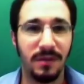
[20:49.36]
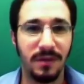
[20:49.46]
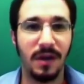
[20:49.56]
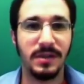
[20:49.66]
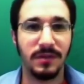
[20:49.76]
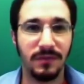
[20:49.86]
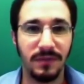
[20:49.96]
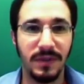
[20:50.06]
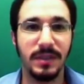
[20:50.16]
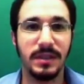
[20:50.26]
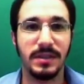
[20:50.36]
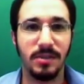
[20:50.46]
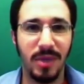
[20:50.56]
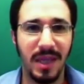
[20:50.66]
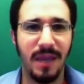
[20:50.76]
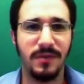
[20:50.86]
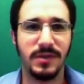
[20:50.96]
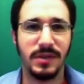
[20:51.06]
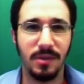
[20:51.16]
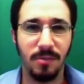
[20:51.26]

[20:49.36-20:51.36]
thoughts and feelings and behaviors and